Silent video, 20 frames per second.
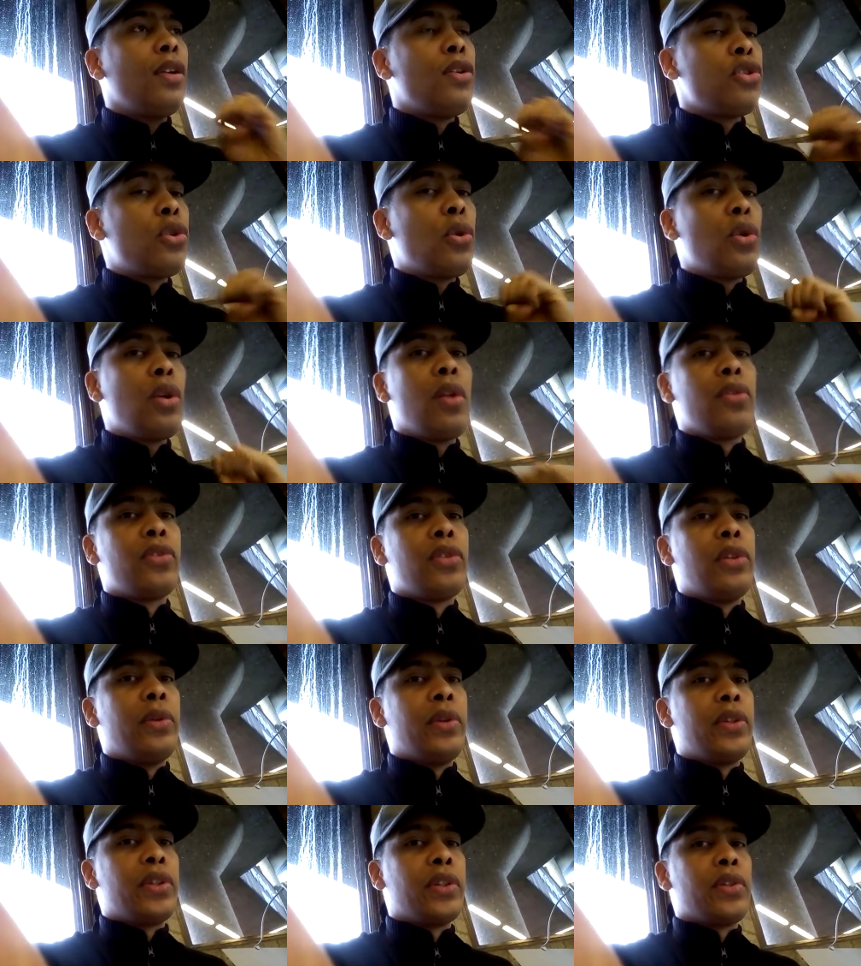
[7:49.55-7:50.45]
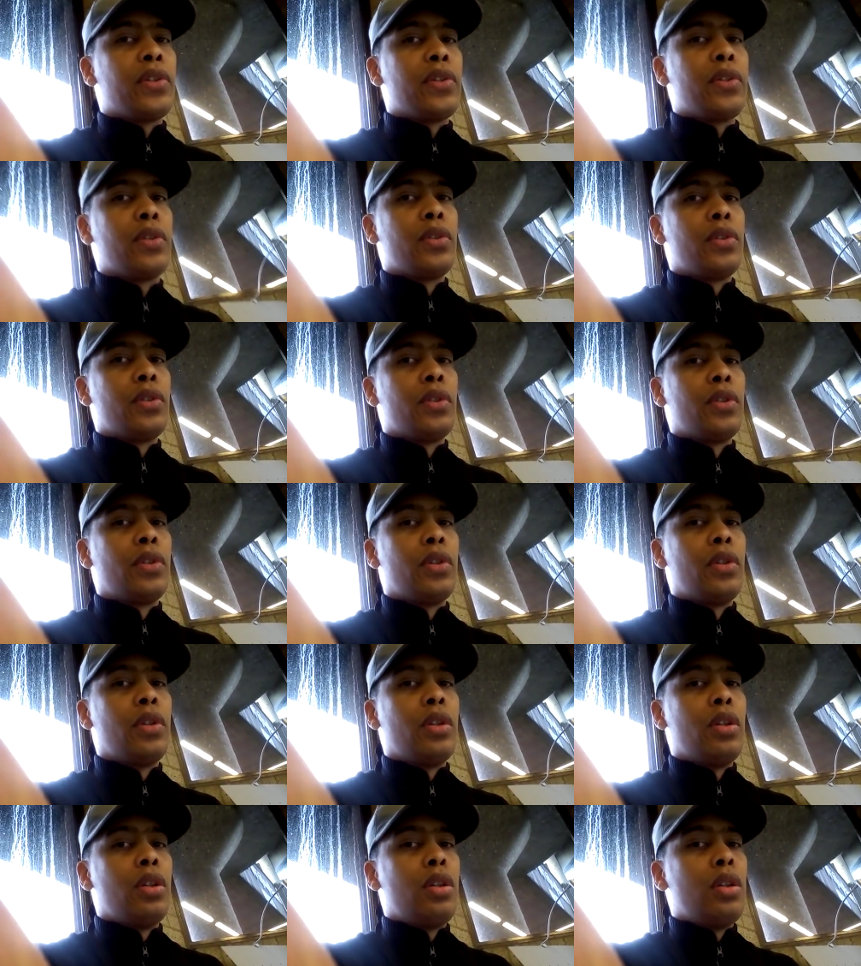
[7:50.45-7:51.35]
so called solutions.
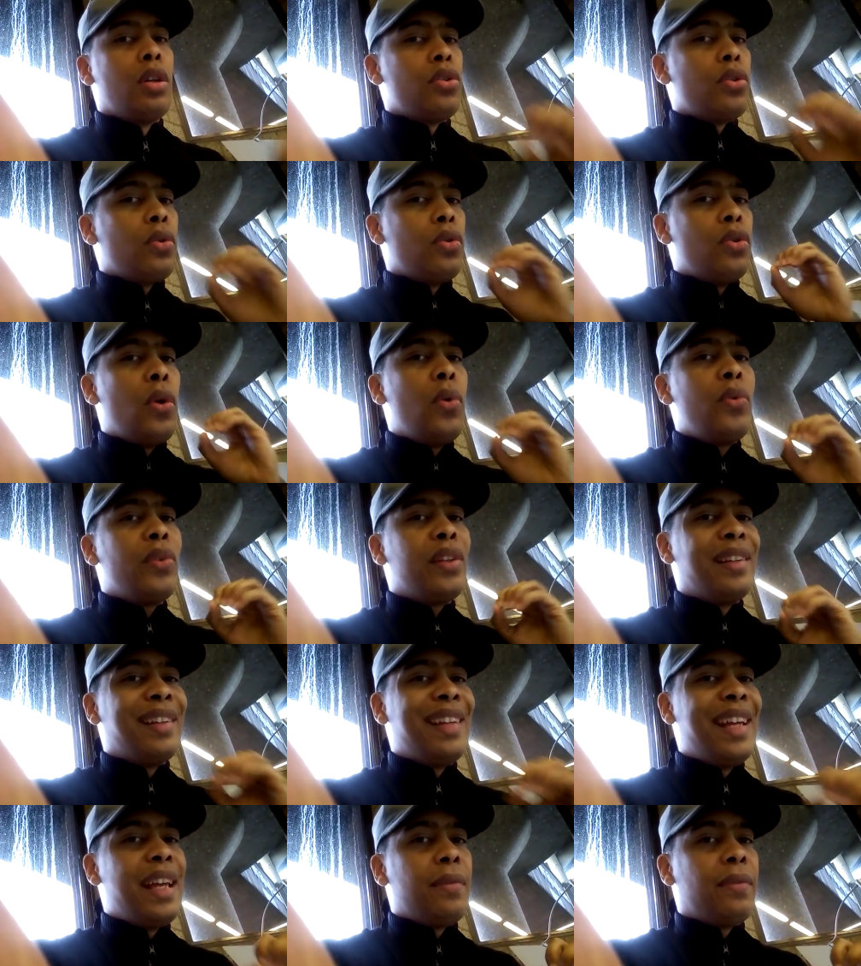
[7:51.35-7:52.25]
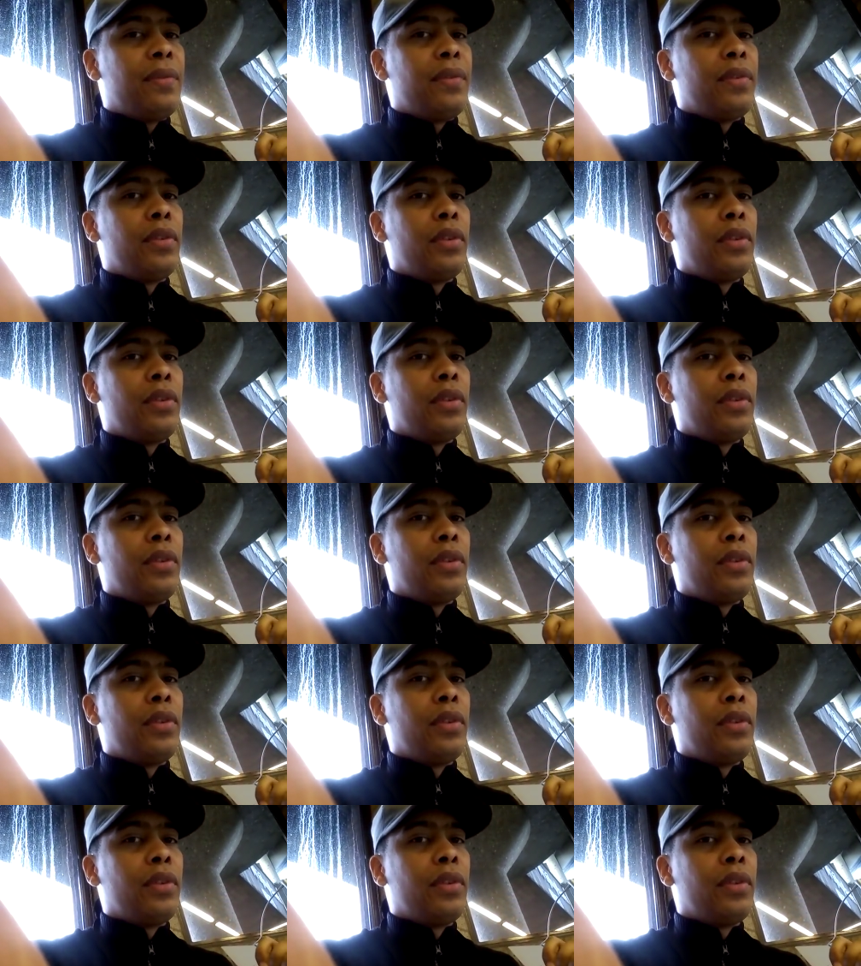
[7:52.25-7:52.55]
So don't live